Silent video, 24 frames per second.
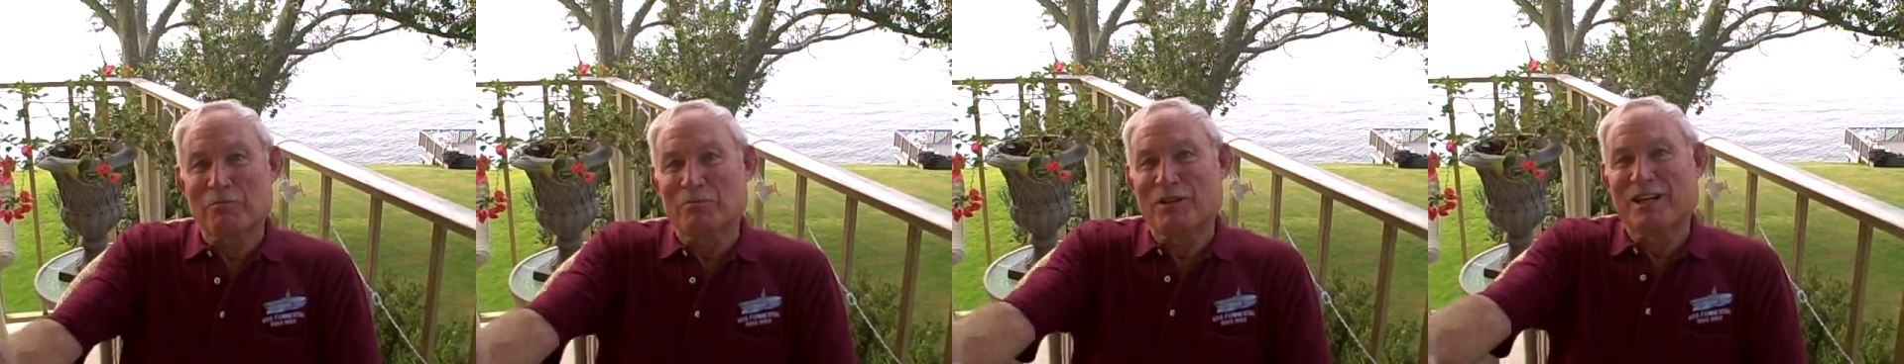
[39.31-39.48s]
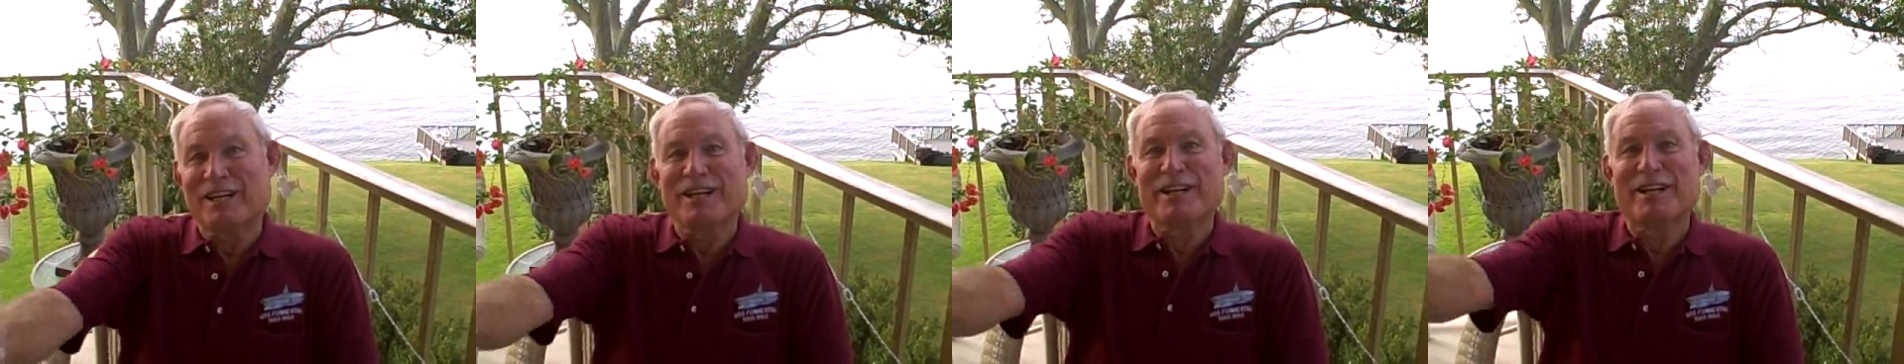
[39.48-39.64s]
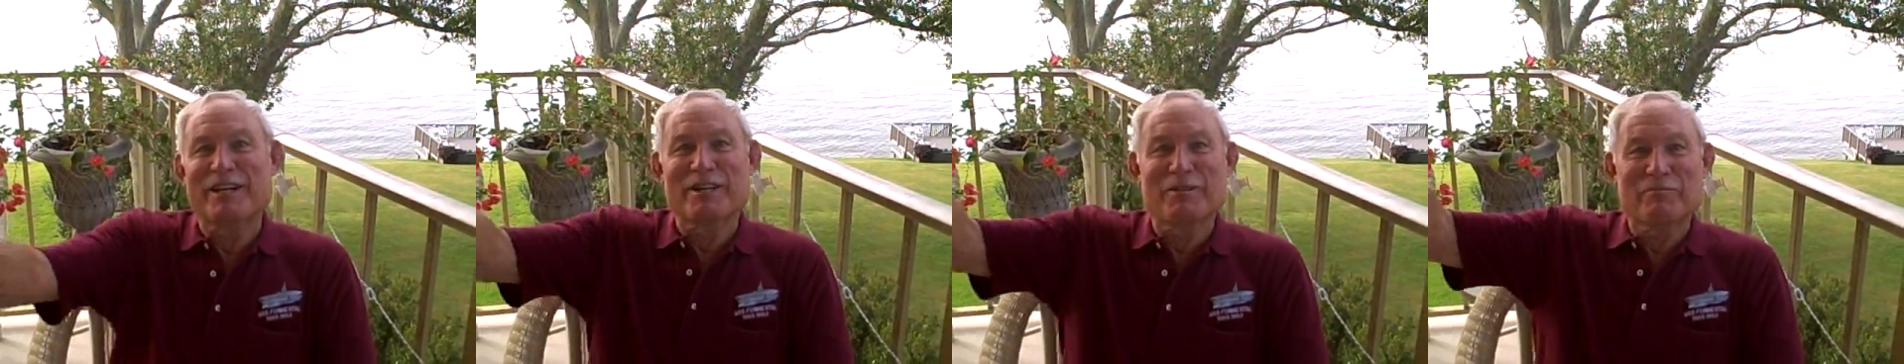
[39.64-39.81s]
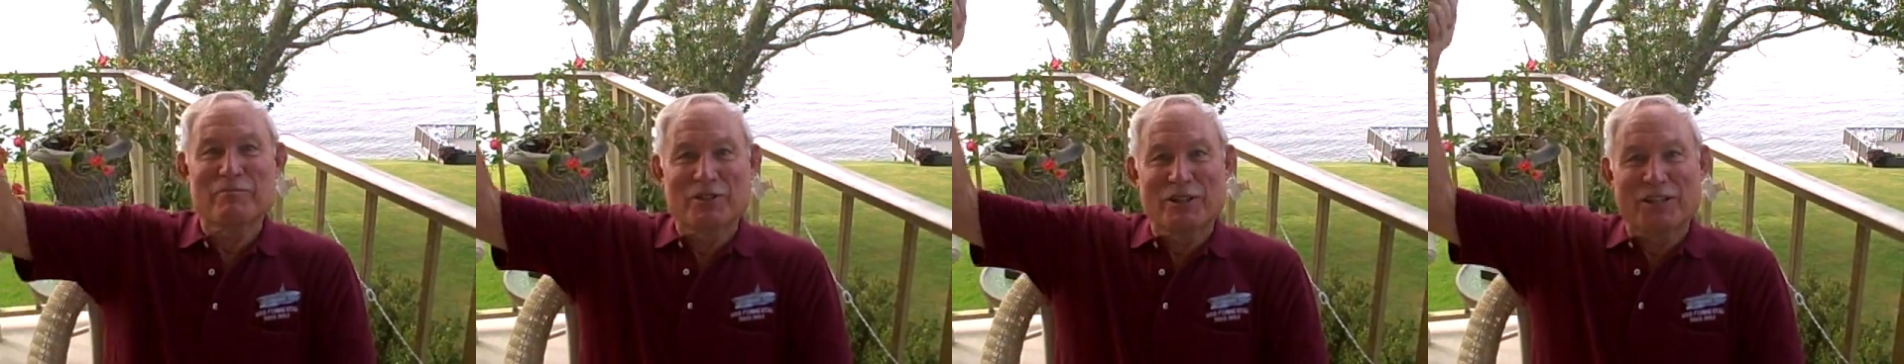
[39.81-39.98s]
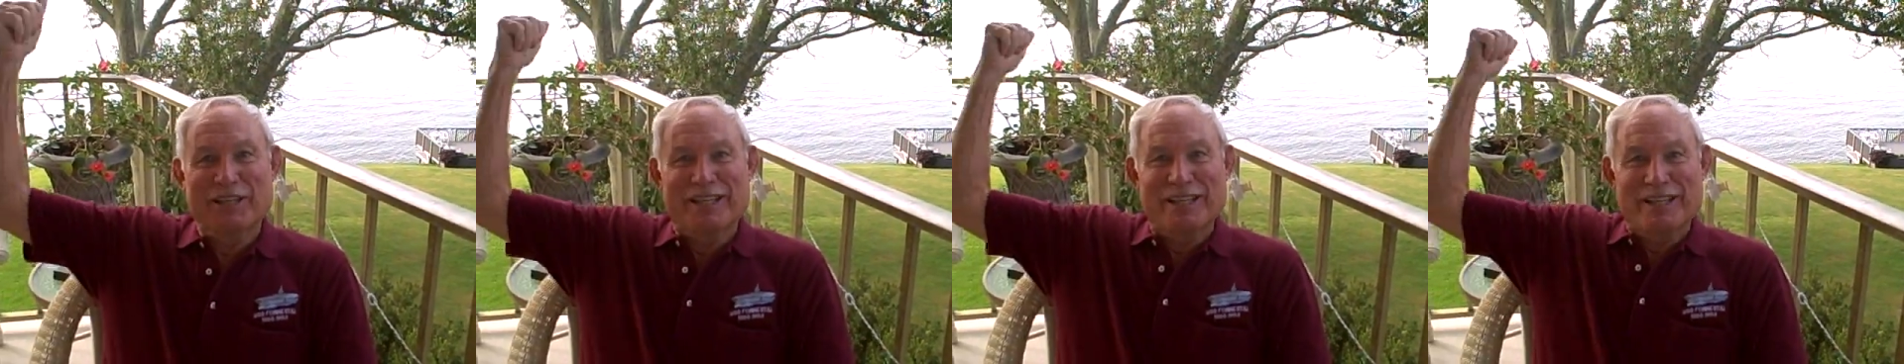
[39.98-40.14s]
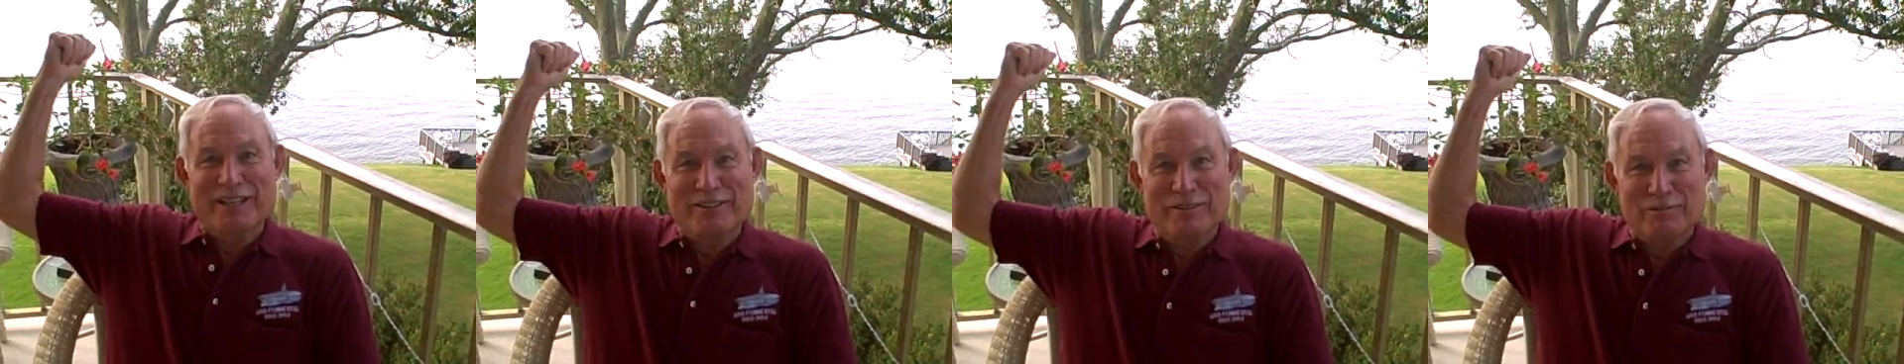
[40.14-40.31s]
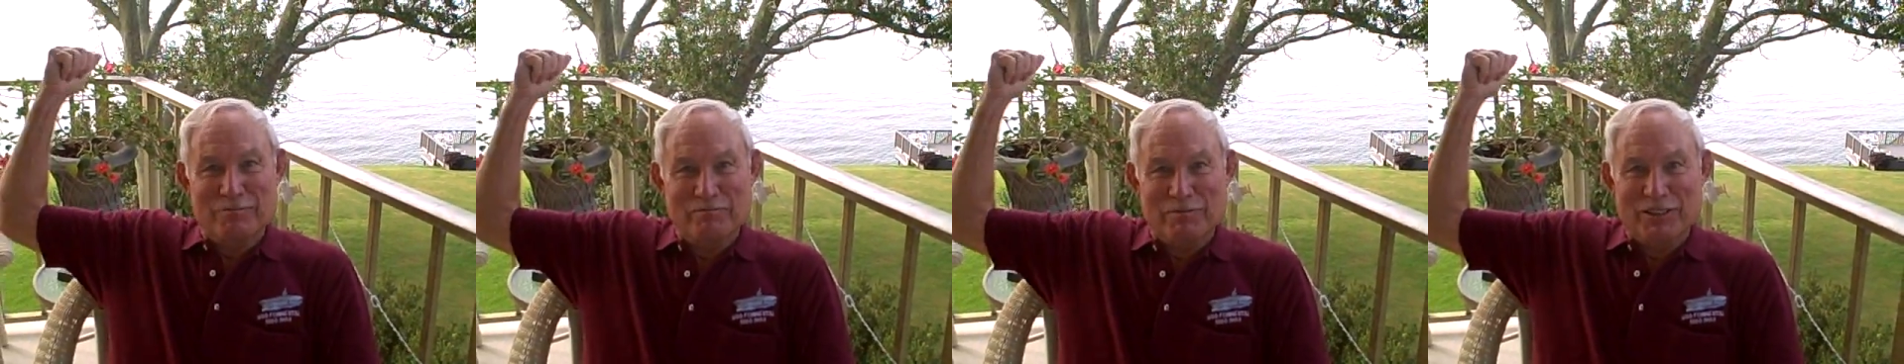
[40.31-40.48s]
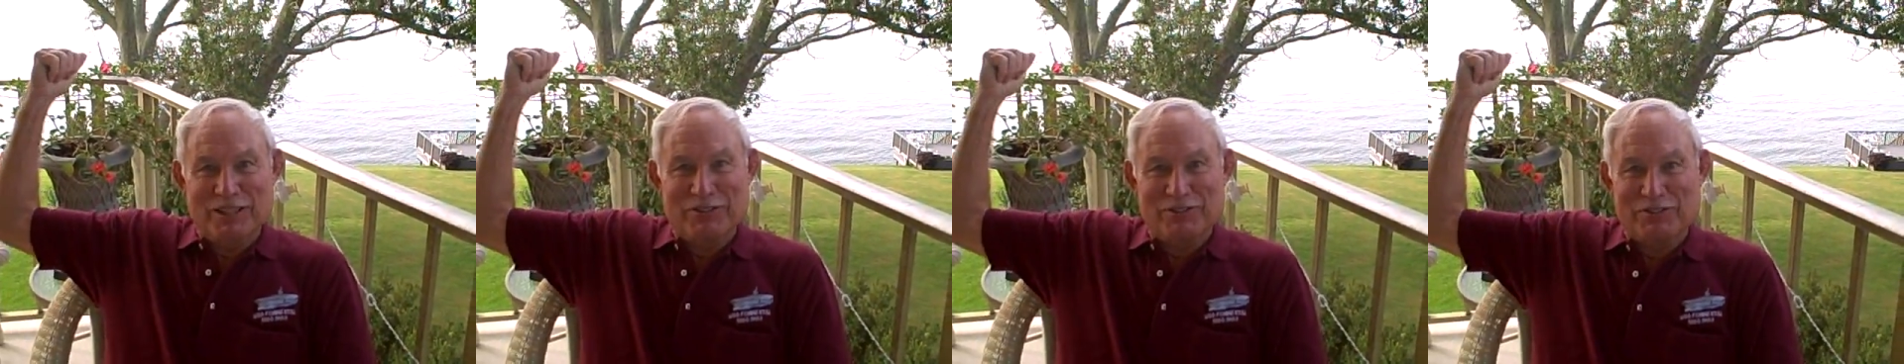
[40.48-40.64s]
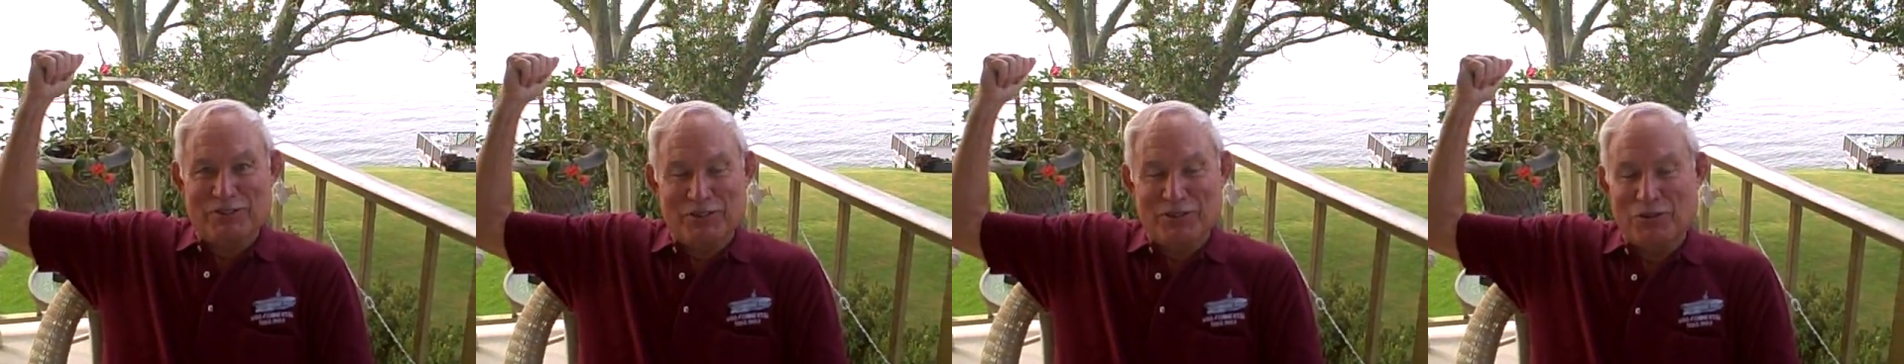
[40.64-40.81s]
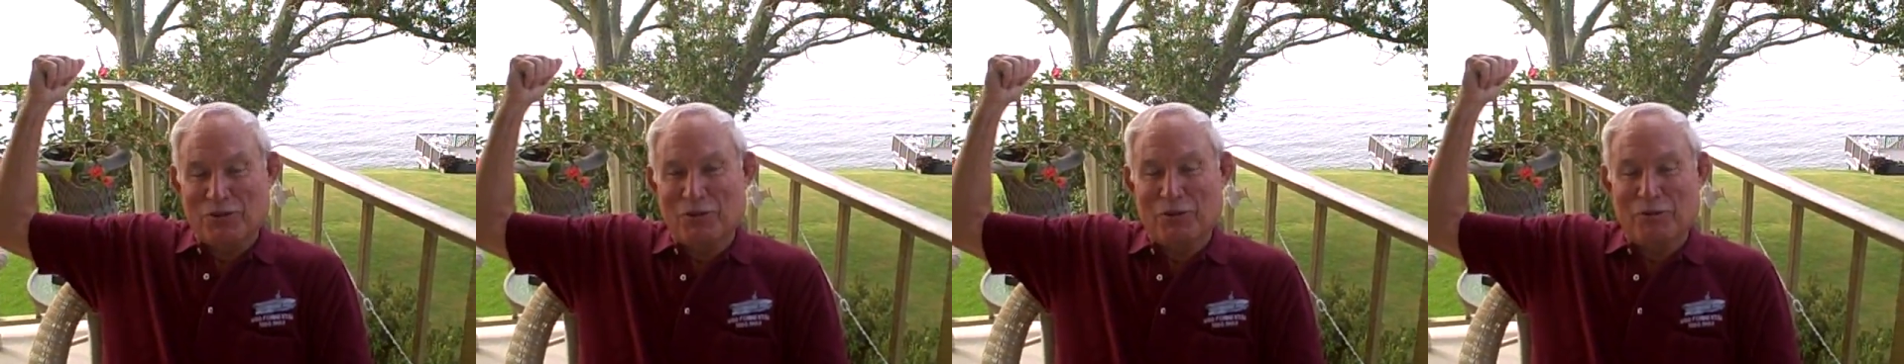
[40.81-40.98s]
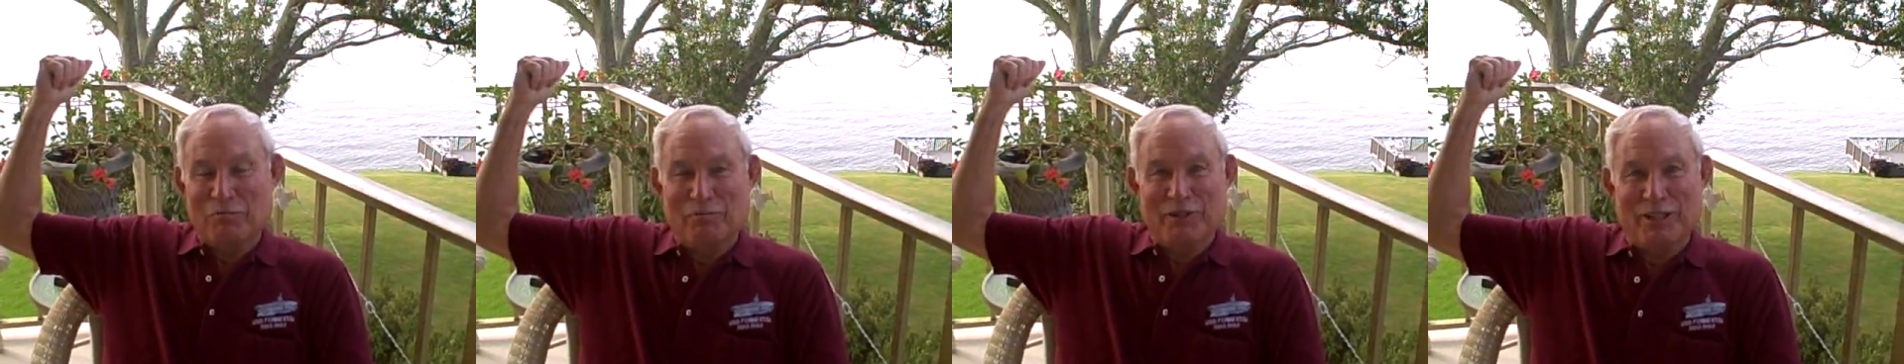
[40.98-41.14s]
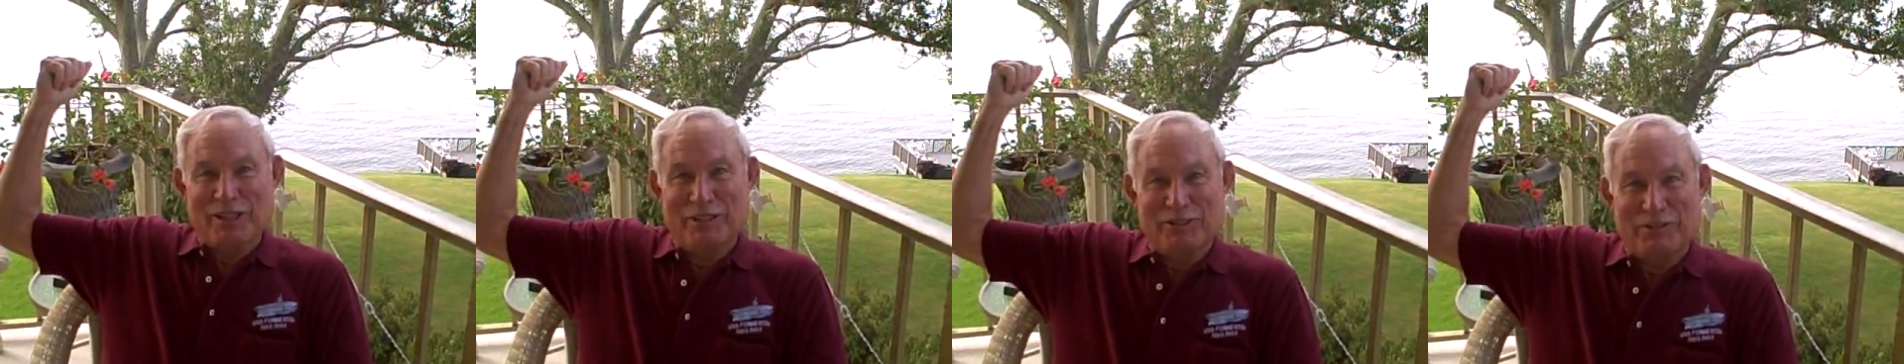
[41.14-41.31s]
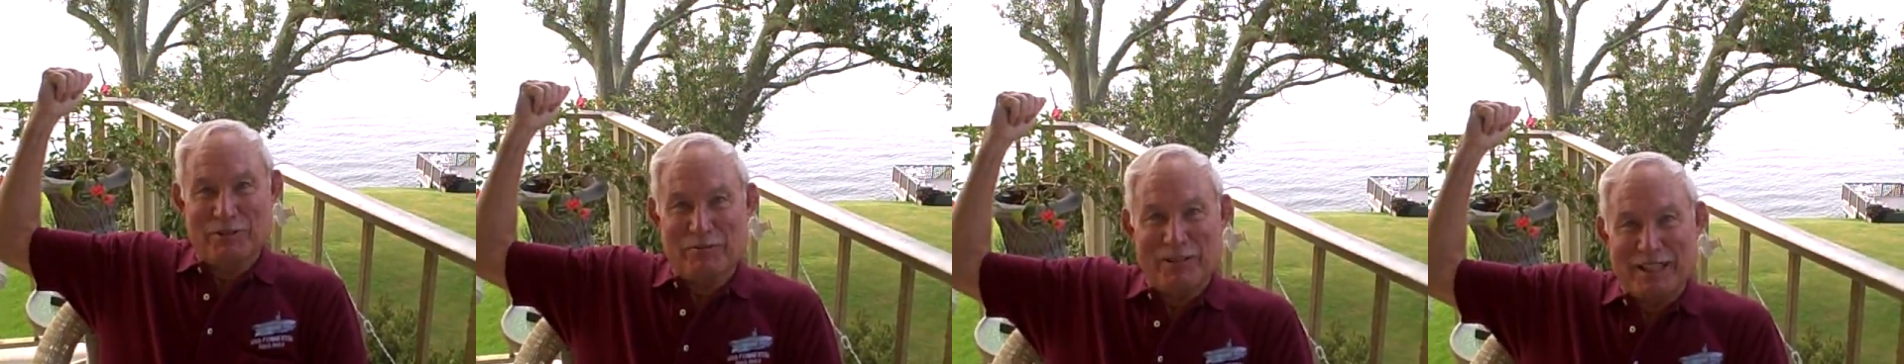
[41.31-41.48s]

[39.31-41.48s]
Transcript: Behind me is Pensacola Beach,